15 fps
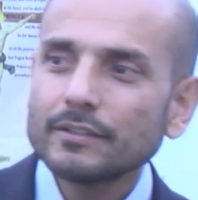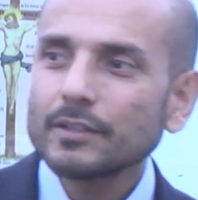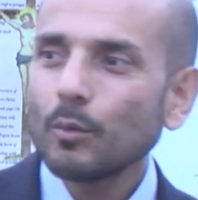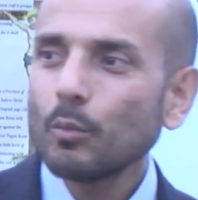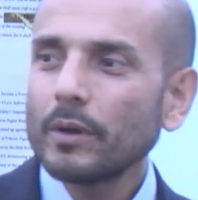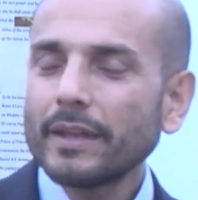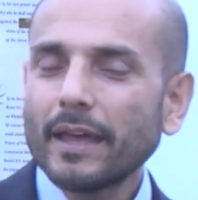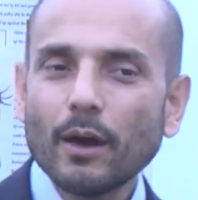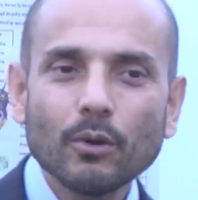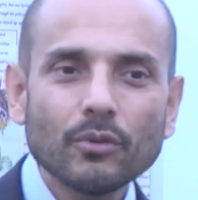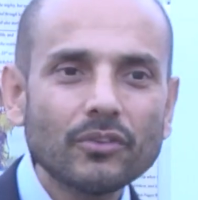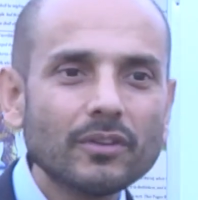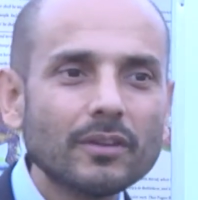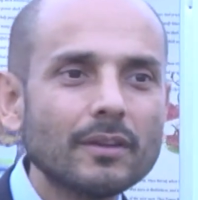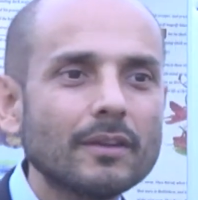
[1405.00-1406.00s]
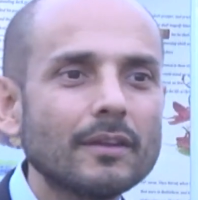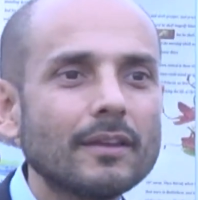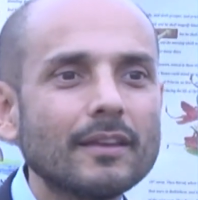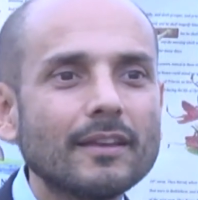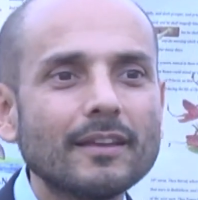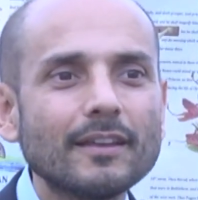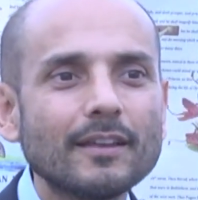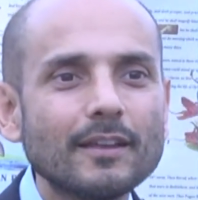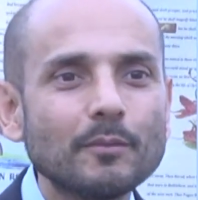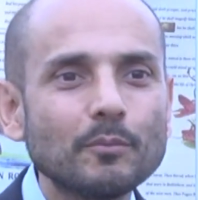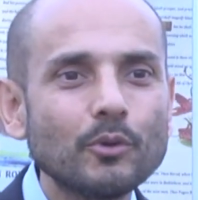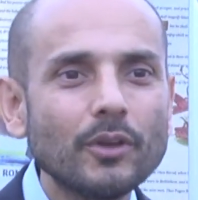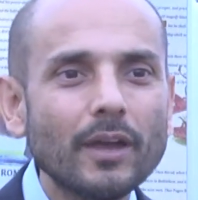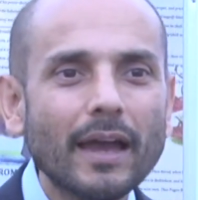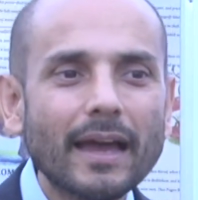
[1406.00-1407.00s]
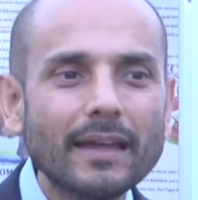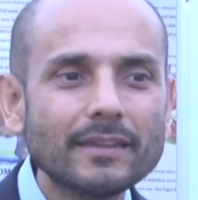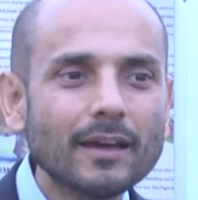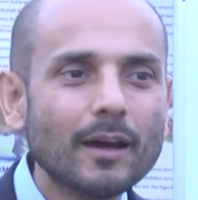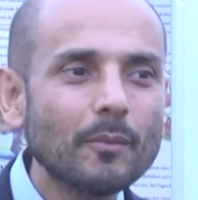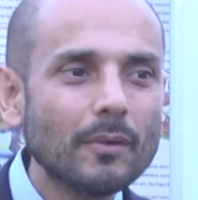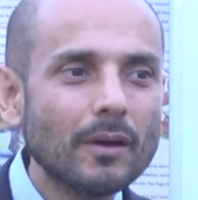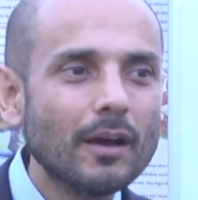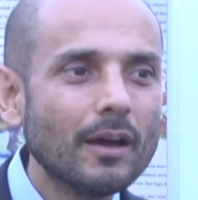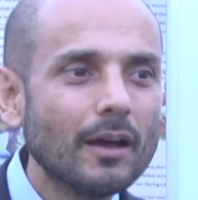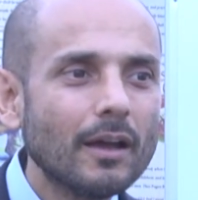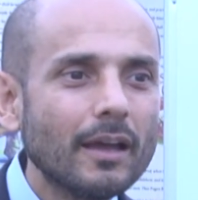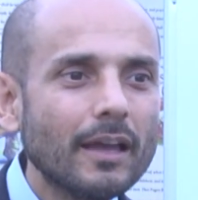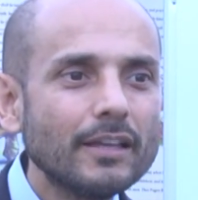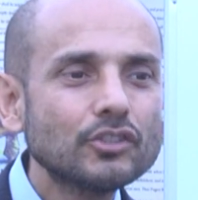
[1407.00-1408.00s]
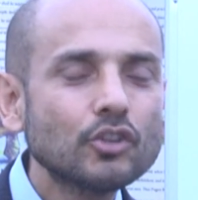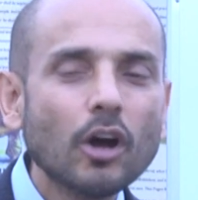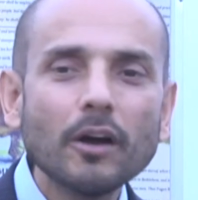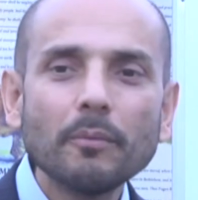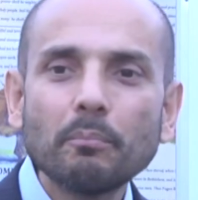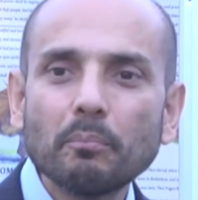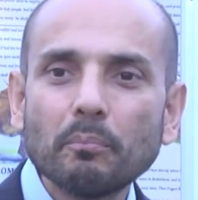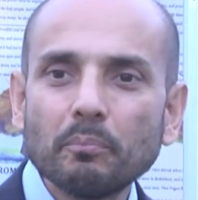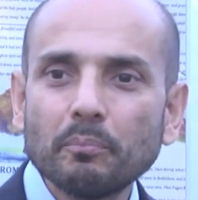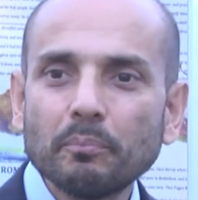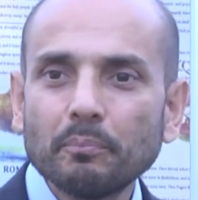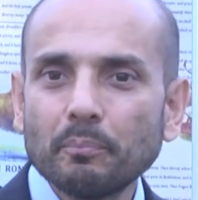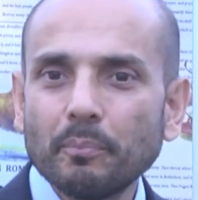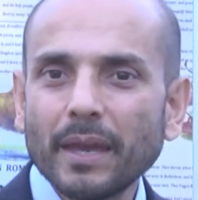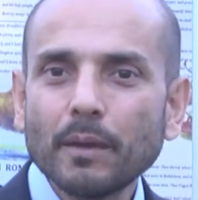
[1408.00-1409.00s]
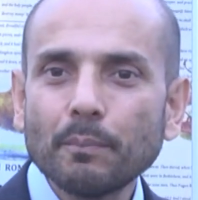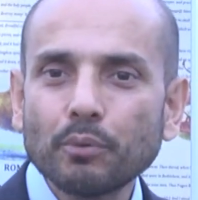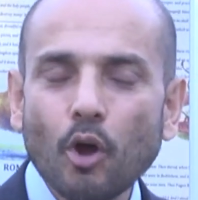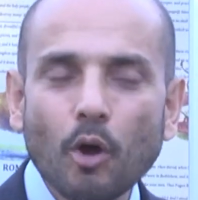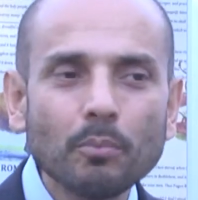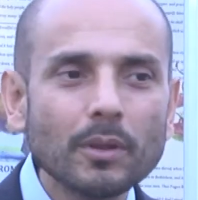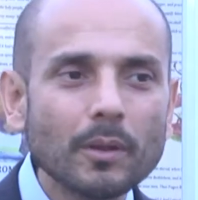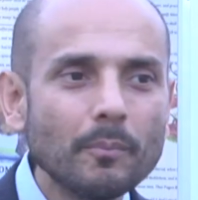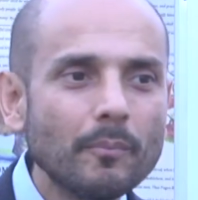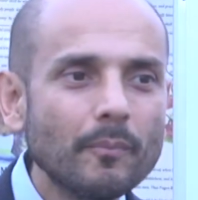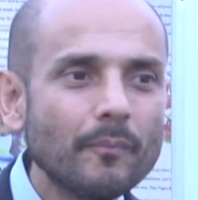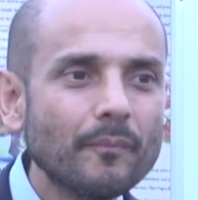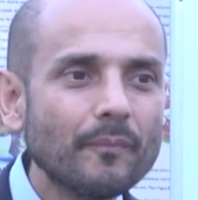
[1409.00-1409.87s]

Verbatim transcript: Someone else. Put your hand up. He's got a big problem.